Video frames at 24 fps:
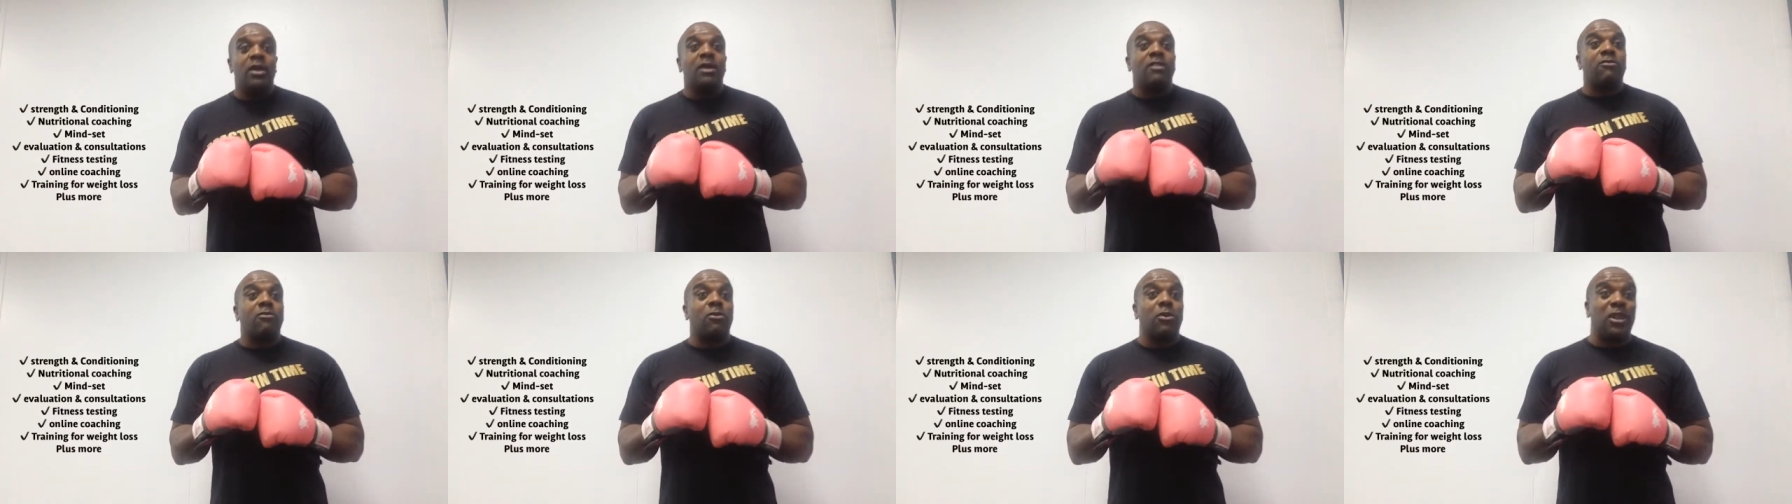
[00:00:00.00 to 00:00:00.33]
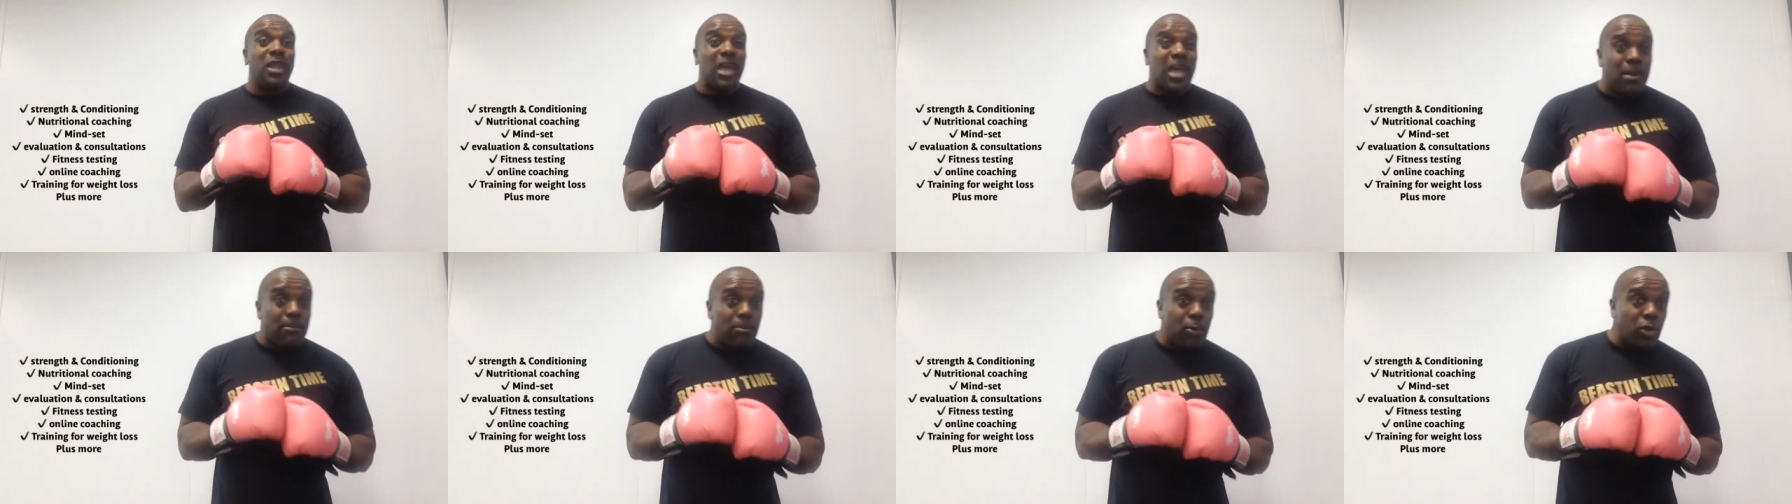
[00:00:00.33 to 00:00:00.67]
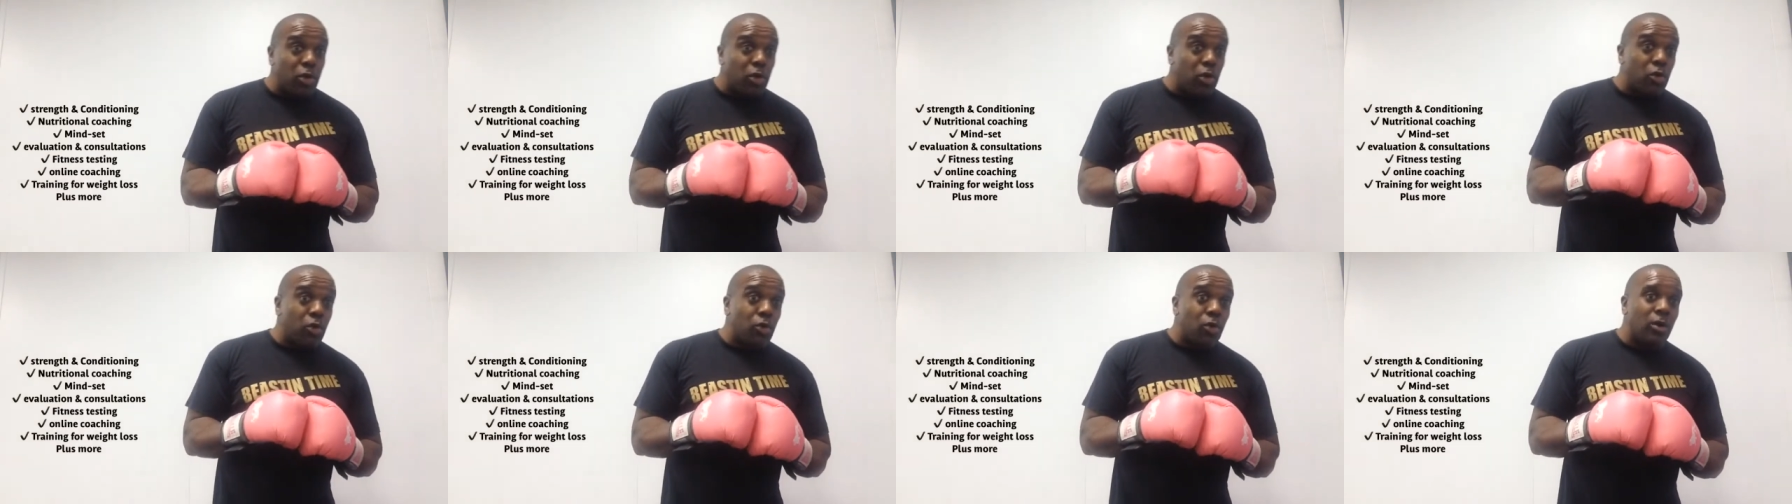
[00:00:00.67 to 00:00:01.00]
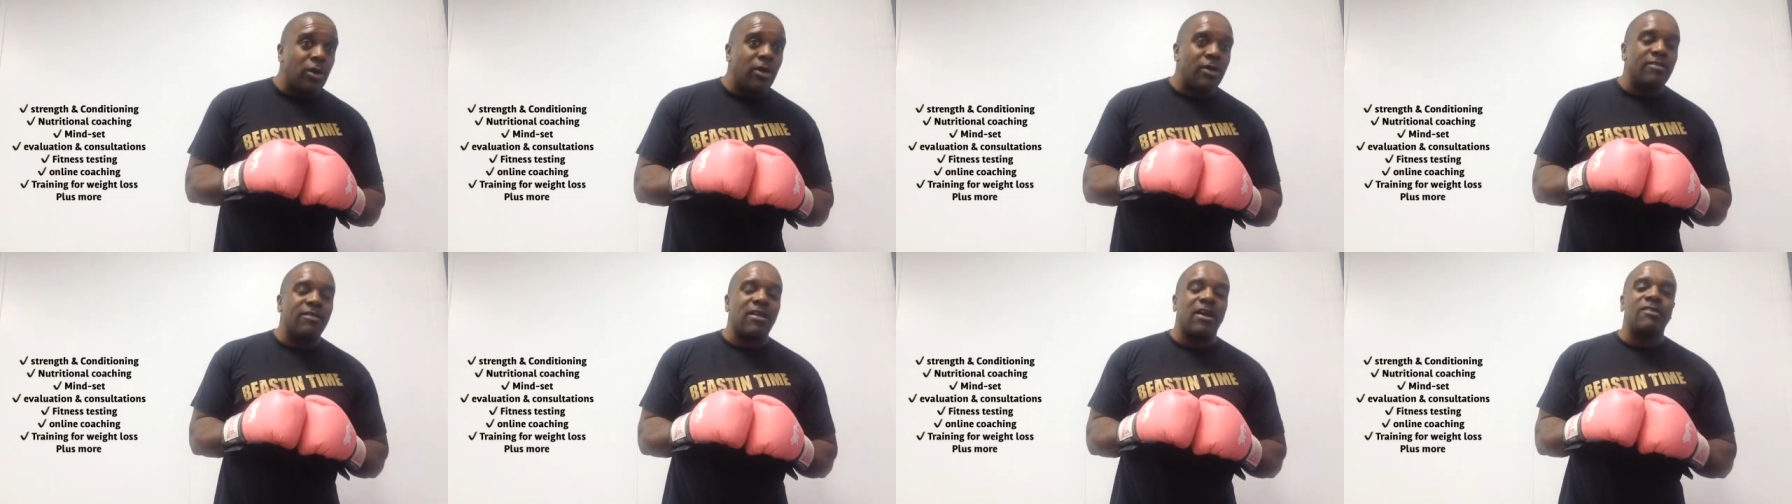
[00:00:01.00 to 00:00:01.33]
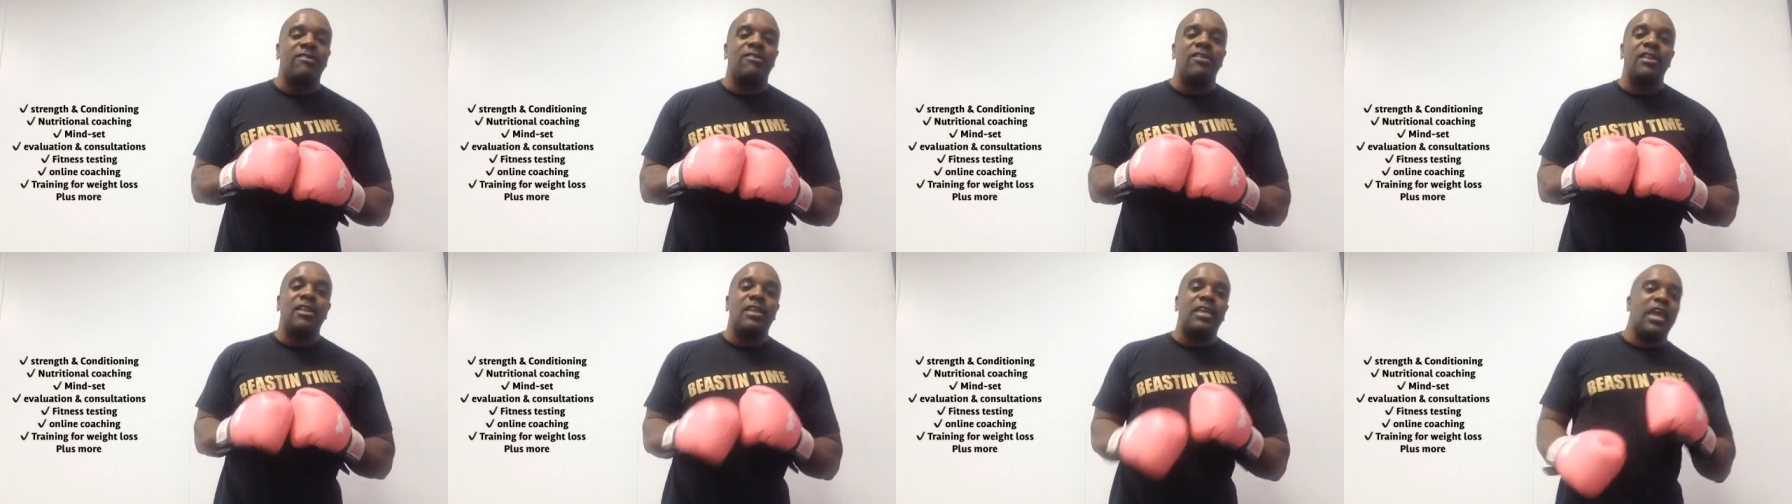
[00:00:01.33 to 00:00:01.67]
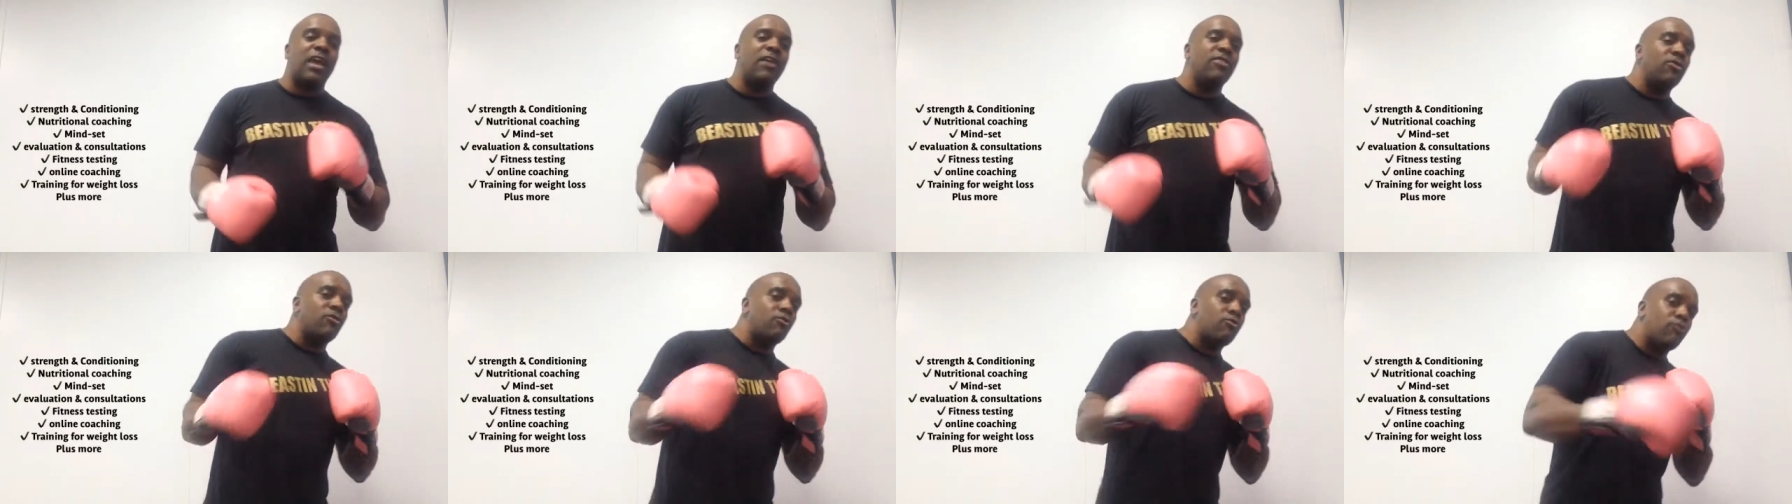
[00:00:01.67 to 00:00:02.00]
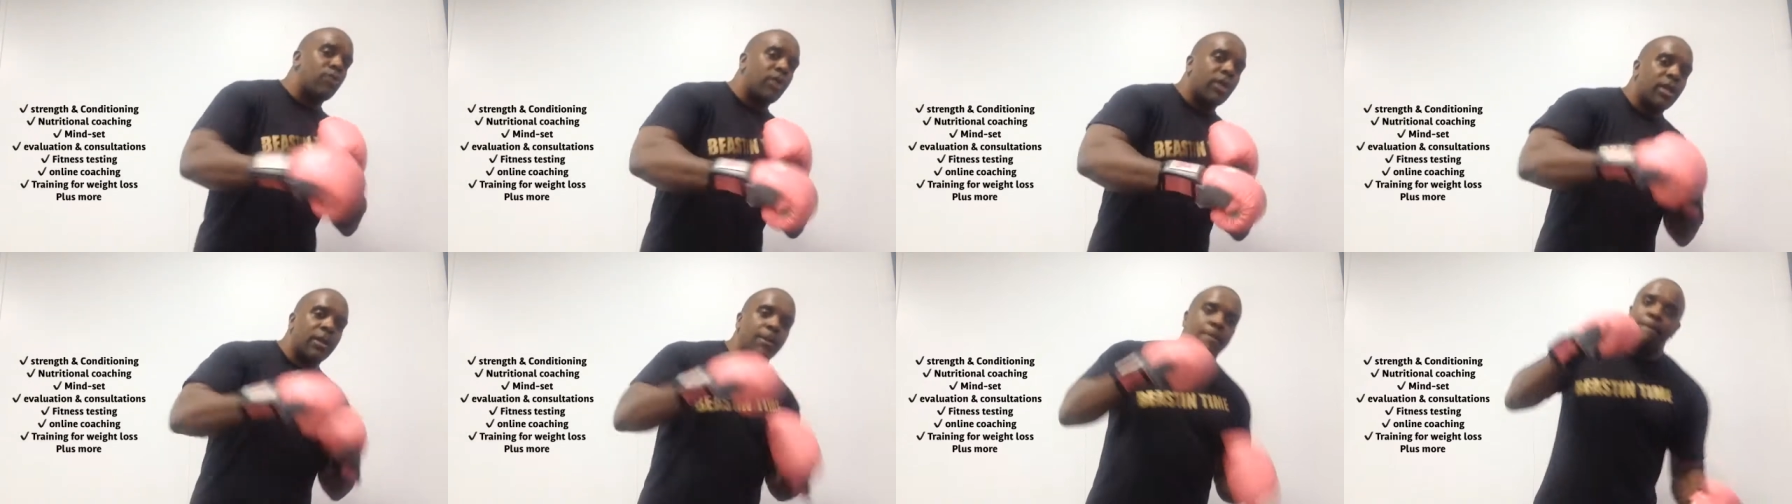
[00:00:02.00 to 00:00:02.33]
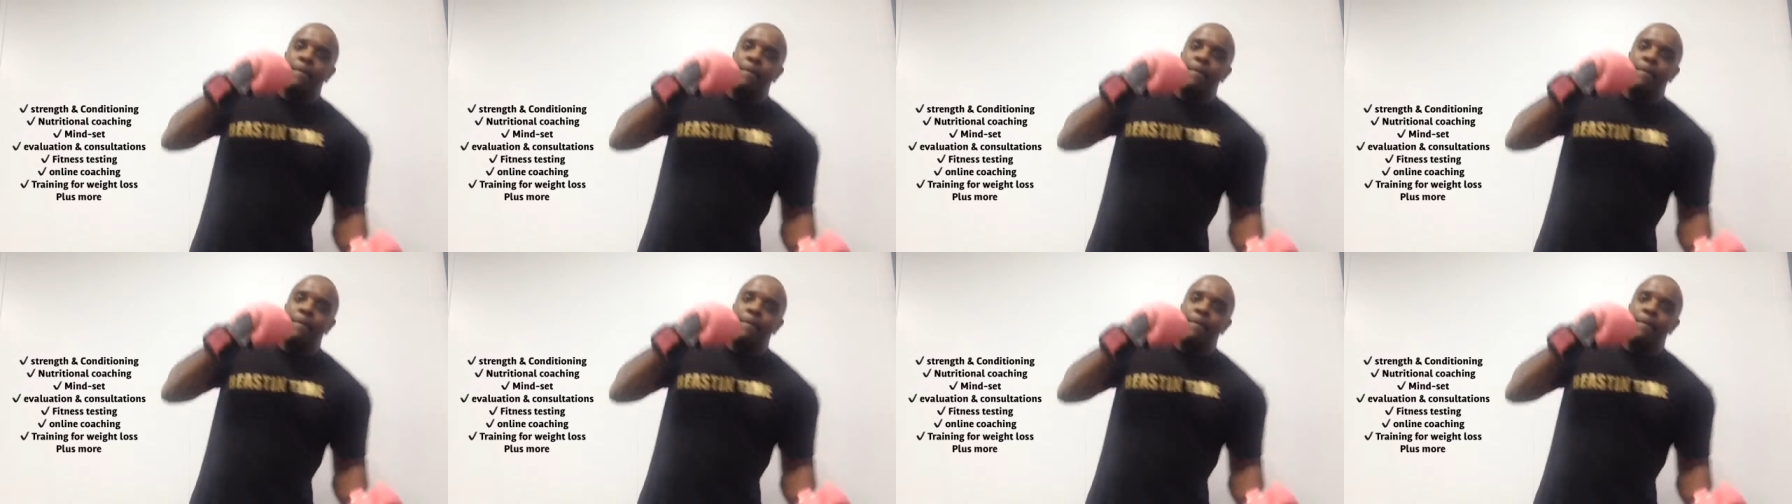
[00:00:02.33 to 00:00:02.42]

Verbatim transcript: to enable you to actually get in the ring